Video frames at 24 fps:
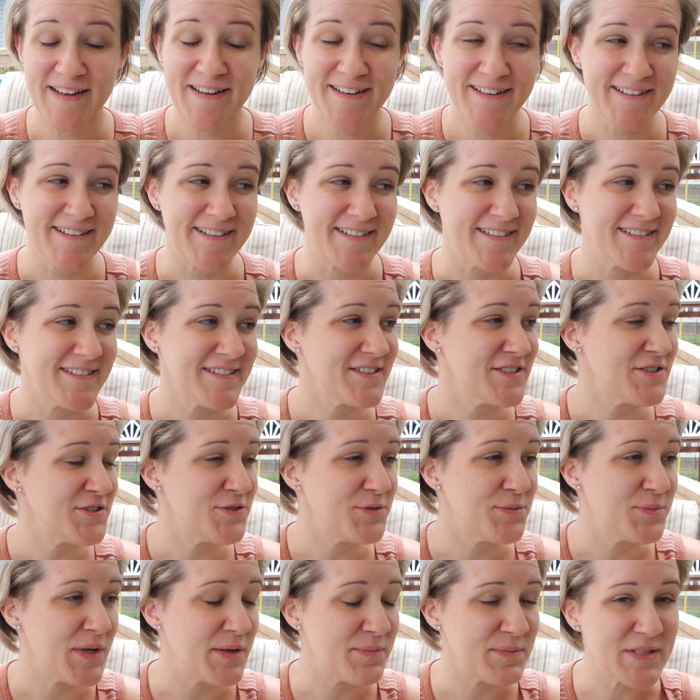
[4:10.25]
because
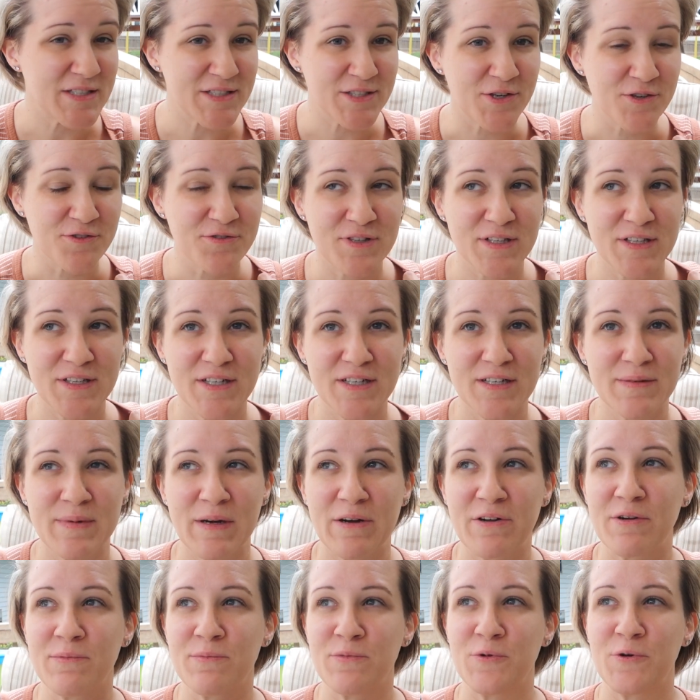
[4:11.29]
you made me start thinking
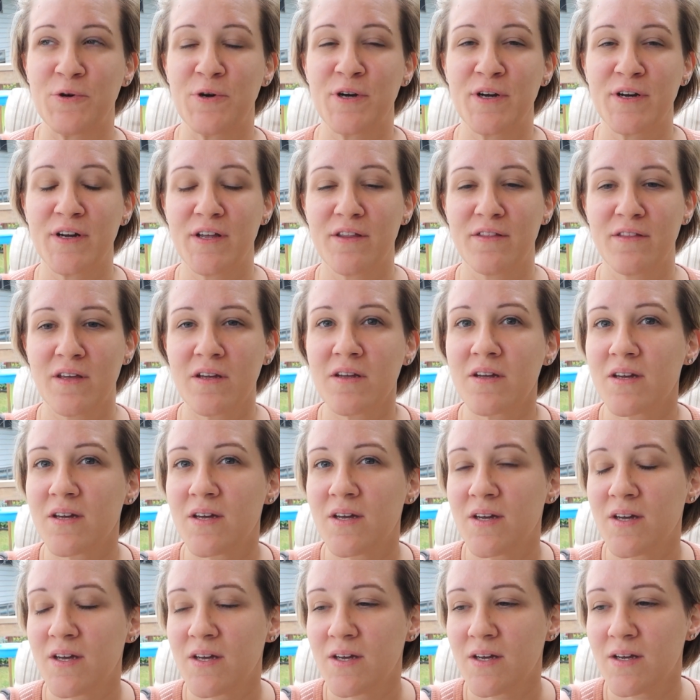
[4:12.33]
about it more, and I think
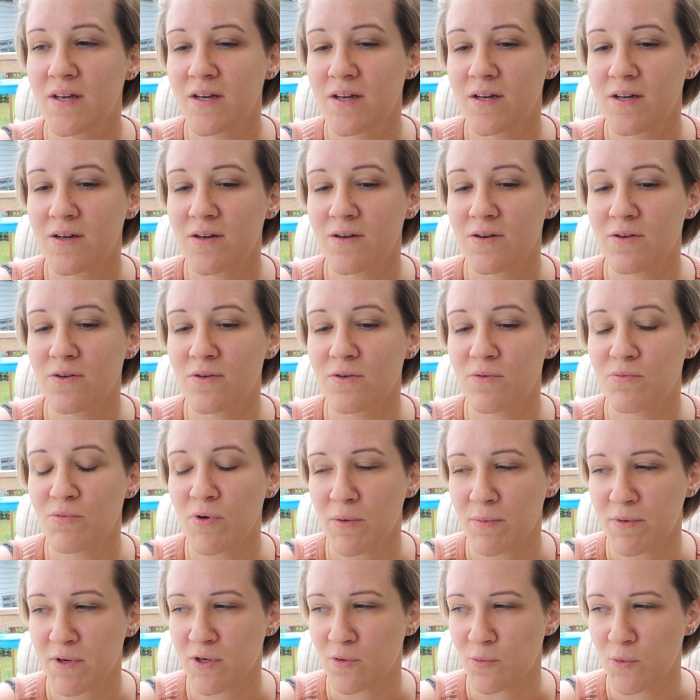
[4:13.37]

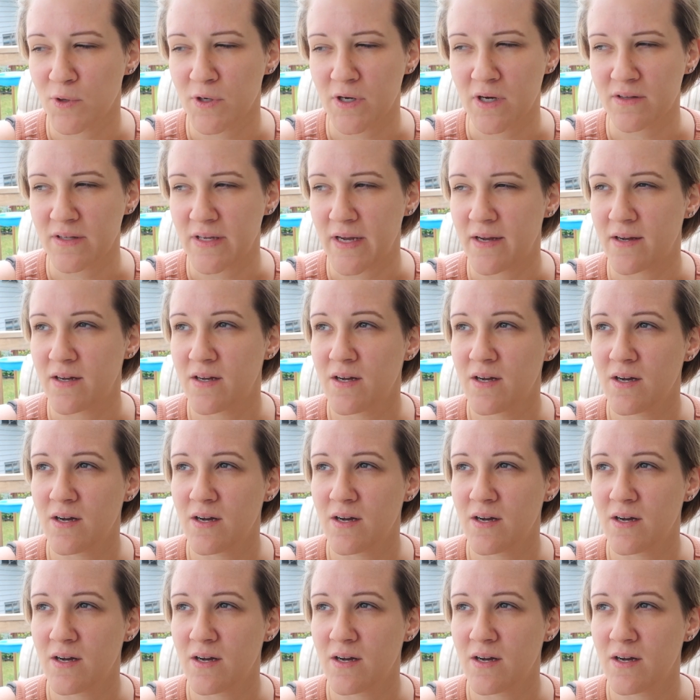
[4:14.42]
probably gonna work on that.